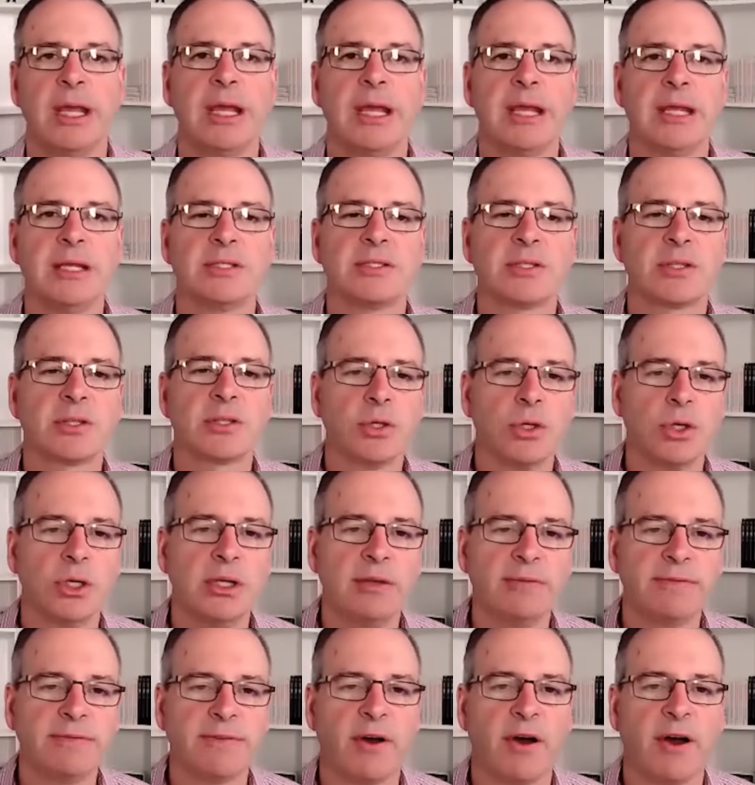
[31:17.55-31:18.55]
is
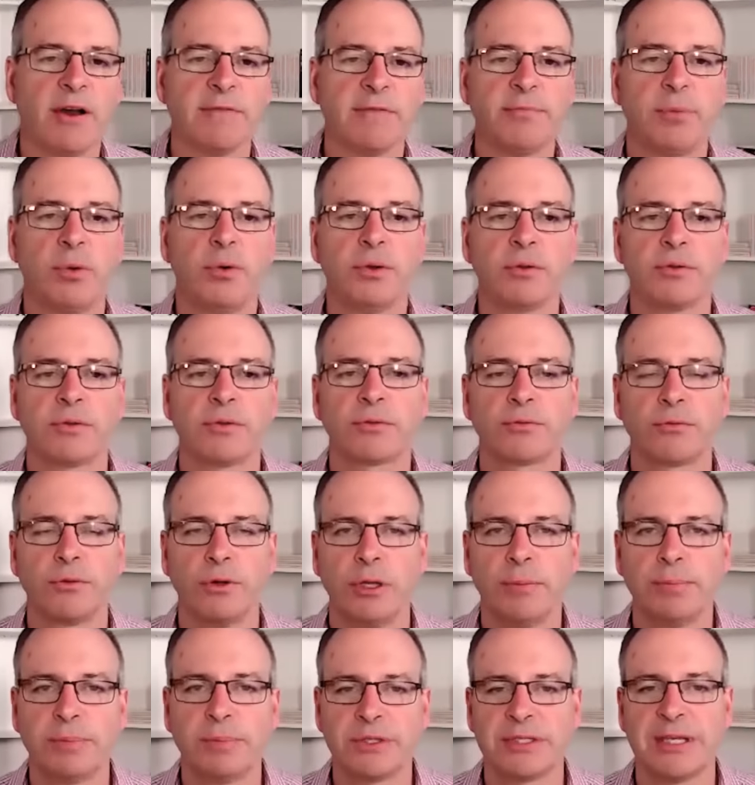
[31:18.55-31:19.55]

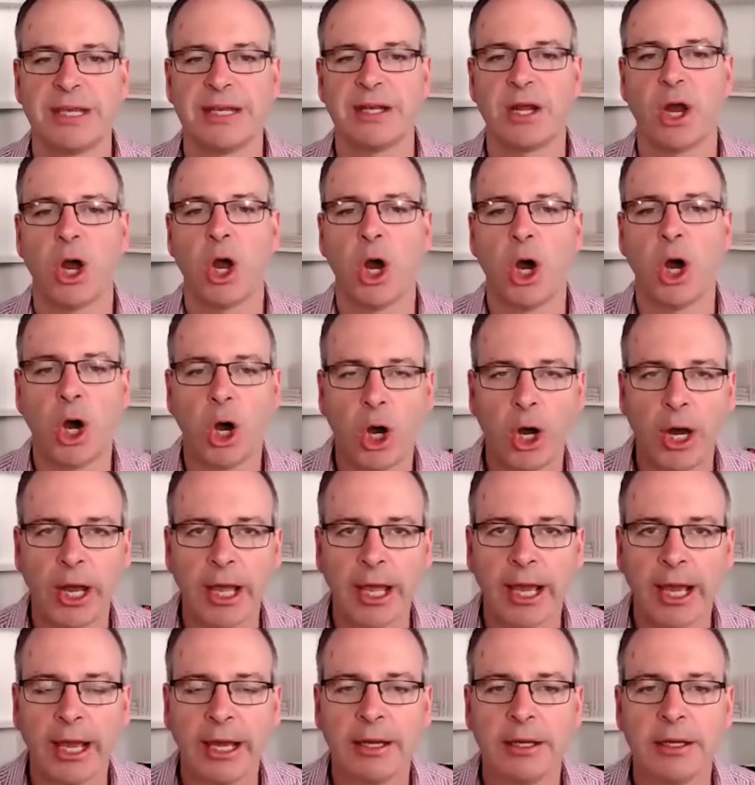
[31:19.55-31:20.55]
35.3%
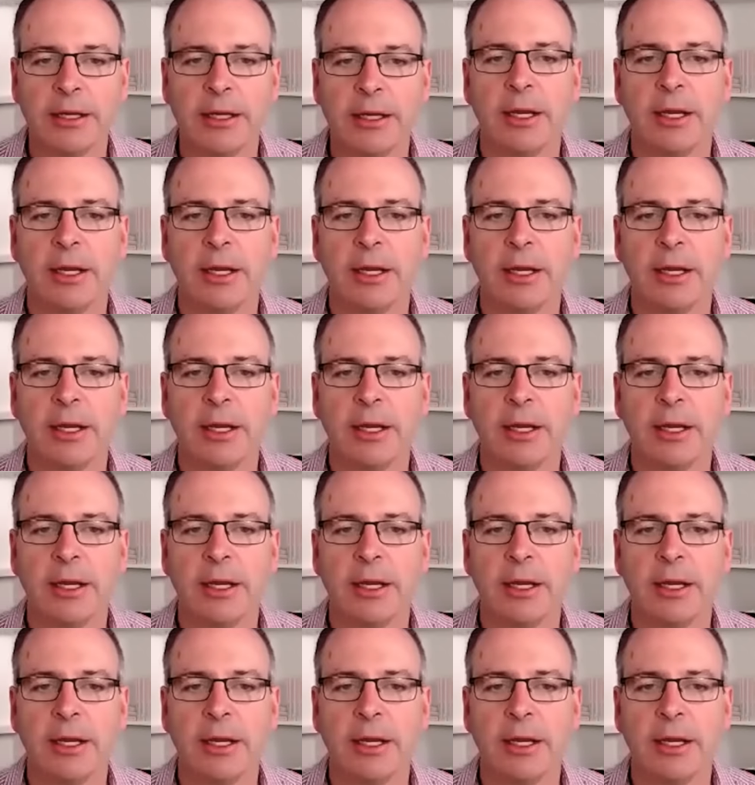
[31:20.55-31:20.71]
higher